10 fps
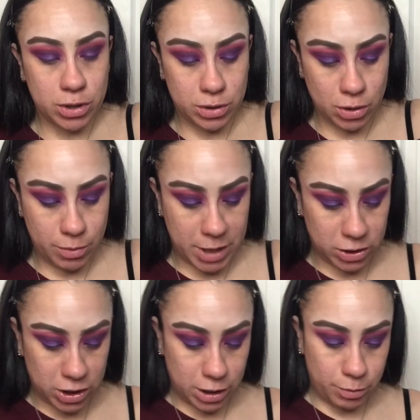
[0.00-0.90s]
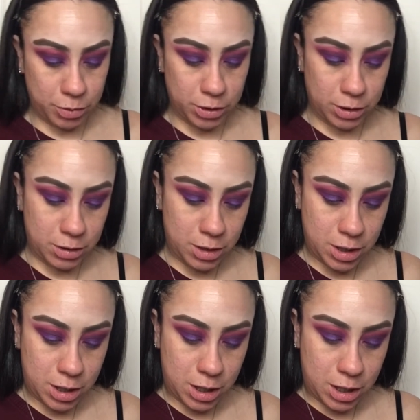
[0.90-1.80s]
So I'm actually going to put the
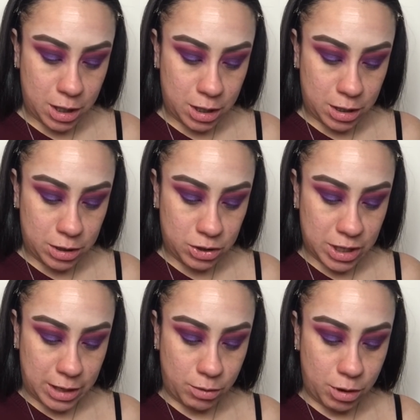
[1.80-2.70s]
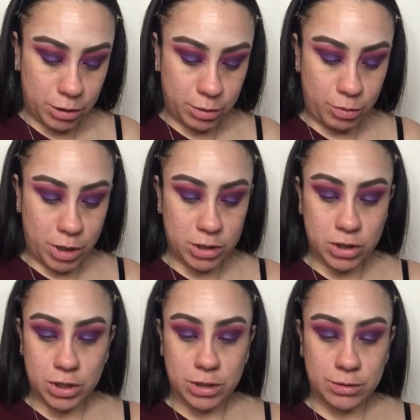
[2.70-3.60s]
shadow on the
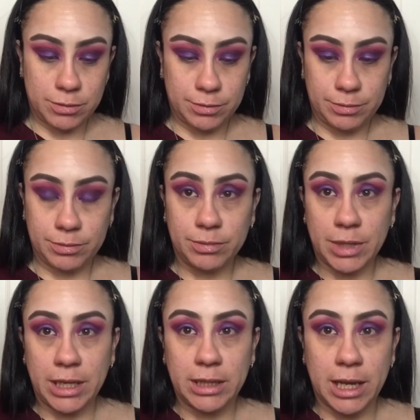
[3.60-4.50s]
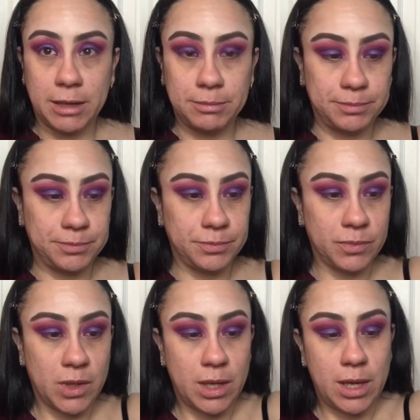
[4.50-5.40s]
brush like that.
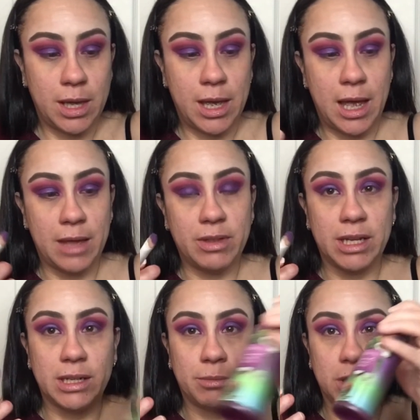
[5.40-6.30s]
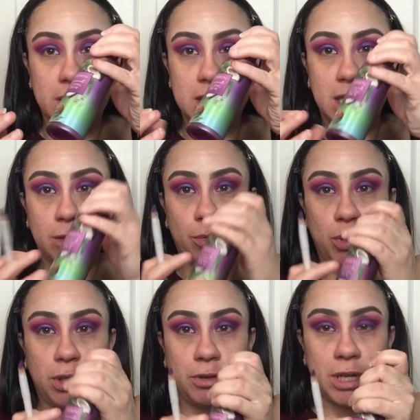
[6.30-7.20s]
And then I'm going to take the
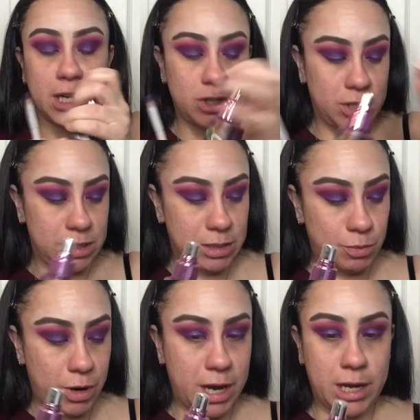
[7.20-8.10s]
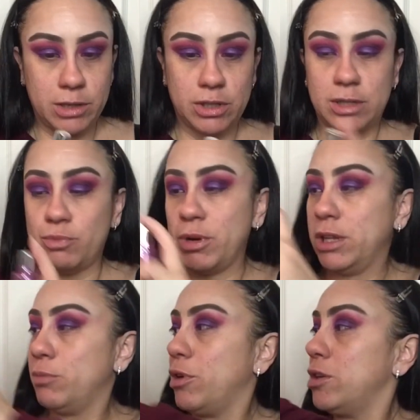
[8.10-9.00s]
Beauty Creation spray and just spray the
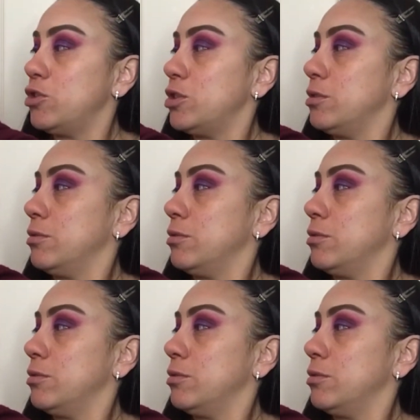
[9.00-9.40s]
brush.